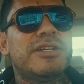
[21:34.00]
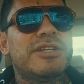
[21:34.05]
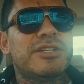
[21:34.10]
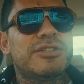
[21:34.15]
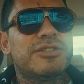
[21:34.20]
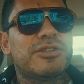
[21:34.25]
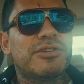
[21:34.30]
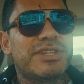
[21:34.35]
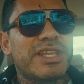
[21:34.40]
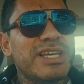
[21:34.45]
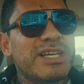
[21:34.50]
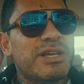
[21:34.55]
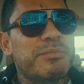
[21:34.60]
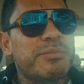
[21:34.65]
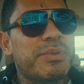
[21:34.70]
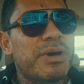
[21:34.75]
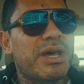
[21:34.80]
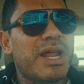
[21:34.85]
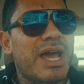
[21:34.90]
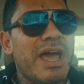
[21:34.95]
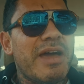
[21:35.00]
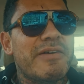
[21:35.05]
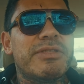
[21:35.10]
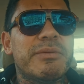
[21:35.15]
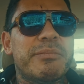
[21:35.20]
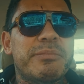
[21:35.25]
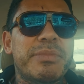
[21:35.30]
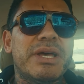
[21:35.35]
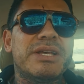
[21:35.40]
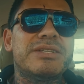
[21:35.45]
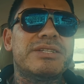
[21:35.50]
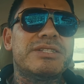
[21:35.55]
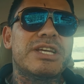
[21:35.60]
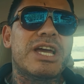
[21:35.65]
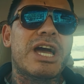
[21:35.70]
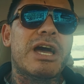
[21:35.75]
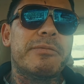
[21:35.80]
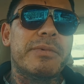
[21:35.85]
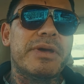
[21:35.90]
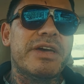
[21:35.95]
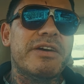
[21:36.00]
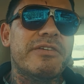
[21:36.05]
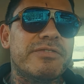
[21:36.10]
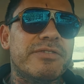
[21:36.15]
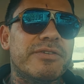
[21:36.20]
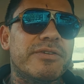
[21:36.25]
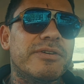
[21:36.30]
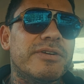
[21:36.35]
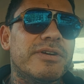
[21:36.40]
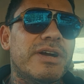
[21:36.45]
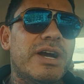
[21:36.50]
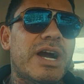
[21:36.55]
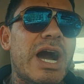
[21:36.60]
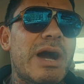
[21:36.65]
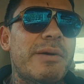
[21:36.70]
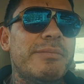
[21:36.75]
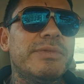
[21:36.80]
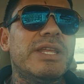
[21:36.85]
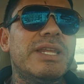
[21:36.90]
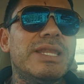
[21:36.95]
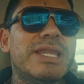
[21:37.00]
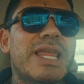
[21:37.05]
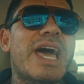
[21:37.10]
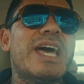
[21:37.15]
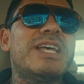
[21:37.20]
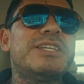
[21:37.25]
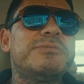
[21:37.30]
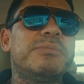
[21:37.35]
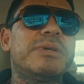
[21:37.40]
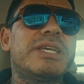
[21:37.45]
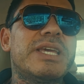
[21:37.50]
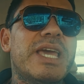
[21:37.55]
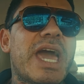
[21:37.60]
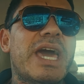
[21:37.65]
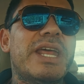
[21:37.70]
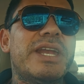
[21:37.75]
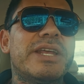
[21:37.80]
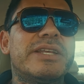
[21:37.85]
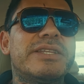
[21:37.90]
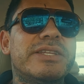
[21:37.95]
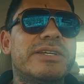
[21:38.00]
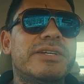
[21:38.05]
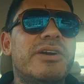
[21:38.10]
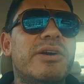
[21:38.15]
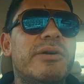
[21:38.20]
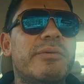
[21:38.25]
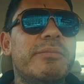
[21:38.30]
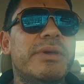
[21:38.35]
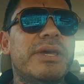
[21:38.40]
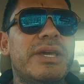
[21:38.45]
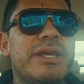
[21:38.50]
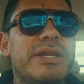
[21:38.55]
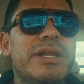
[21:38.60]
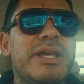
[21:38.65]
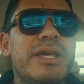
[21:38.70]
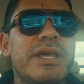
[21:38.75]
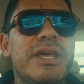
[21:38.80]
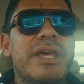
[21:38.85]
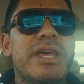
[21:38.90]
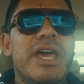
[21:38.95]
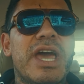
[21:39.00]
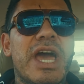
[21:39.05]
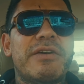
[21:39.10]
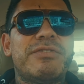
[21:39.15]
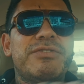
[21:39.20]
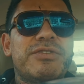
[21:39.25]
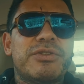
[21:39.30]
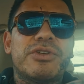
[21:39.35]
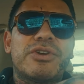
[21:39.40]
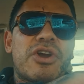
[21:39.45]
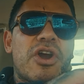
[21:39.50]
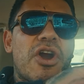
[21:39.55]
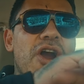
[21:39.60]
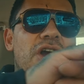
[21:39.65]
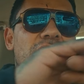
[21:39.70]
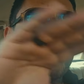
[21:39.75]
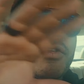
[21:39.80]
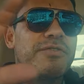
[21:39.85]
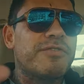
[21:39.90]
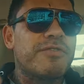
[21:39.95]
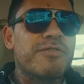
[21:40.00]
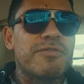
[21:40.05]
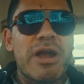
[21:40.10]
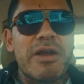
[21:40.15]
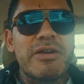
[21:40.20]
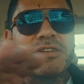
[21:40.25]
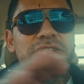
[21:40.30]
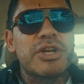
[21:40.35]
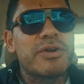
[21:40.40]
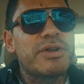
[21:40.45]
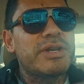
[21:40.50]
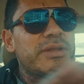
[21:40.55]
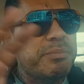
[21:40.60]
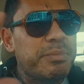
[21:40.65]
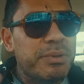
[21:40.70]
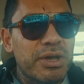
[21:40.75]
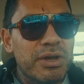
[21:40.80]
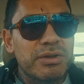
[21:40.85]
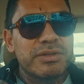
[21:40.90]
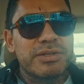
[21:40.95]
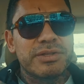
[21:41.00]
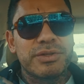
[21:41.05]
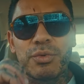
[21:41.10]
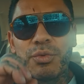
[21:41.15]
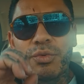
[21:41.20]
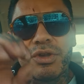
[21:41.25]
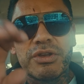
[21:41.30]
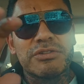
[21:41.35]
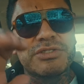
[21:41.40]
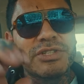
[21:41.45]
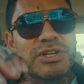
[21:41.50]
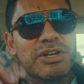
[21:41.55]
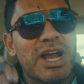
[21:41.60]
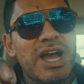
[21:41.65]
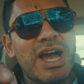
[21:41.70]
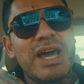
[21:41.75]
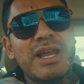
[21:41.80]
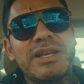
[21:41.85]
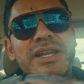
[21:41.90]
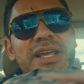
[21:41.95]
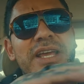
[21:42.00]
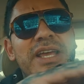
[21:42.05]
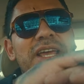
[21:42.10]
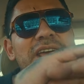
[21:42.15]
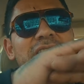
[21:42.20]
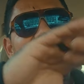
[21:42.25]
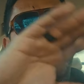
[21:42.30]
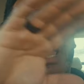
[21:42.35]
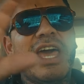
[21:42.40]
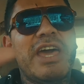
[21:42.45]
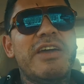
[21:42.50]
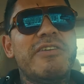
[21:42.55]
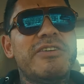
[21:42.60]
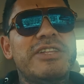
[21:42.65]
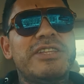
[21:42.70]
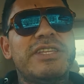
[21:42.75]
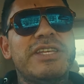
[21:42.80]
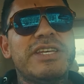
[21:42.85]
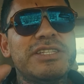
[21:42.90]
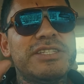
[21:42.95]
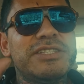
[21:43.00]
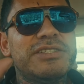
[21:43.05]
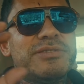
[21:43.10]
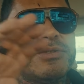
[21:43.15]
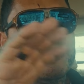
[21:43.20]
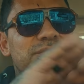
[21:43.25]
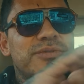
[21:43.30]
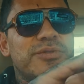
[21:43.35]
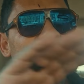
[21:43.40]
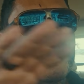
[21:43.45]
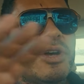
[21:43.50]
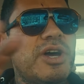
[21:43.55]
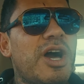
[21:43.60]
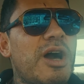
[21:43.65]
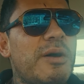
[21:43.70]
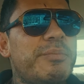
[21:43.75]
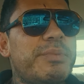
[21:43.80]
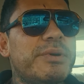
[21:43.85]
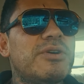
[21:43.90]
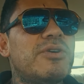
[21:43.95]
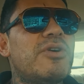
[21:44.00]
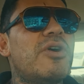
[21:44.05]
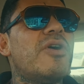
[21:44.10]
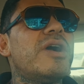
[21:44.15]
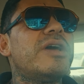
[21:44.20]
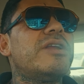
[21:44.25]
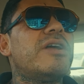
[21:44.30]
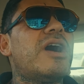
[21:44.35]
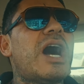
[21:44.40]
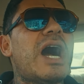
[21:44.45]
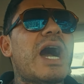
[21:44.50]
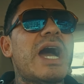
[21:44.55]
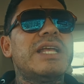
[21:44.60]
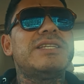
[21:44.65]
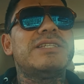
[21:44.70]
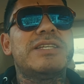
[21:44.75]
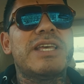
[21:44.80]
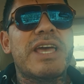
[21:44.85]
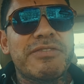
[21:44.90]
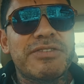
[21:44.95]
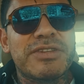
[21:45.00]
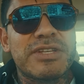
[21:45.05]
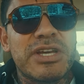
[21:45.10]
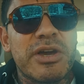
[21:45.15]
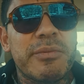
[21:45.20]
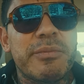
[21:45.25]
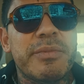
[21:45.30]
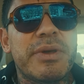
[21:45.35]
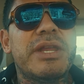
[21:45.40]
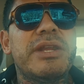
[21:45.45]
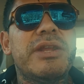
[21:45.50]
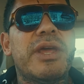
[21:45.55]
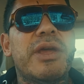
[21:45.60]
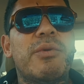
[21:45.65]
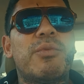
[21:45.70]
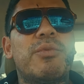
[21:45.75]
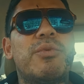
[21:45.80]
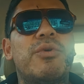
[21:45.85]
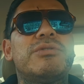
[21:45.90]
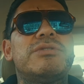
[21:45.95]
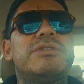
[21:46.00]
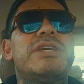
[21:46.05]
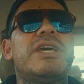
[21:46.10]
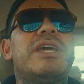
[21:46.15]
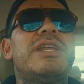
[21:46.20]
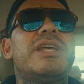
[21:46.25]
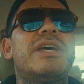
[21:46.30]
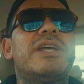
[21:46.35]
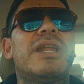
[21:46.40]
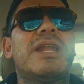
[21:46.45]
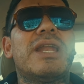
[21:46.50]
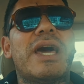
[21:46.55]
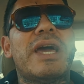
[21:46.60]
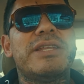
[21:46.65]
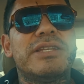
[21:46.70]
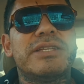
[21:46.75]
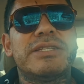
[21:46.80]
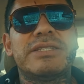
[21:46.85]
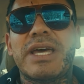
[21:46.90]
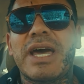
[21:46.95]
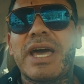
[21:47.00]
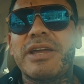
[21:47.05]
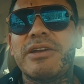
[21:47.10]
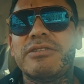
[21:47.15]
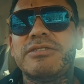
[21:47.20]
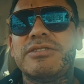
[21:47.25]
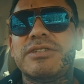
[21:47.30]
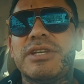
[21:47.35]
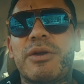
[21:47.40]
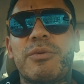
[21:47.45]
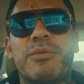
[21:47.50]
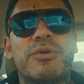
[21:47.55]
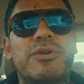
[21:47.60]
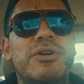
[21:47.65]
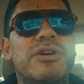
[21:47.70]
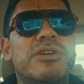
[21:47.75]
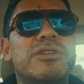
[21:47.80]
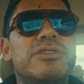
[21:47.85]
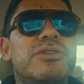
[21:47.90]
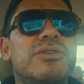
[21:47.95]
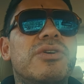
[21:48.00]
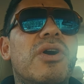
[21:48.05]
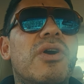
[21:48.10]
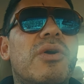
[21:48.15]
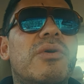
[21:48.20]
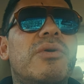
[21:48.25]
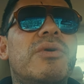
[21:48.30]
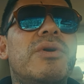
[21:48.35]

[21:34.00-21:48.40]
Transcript: So think about it. I have the best job ever. I'm the last mechanic to come in. After the car, the Ferrari's already built. The wheels are on. Everything's up and going. I just have to come in and rotate and align the tires, and we're good to go.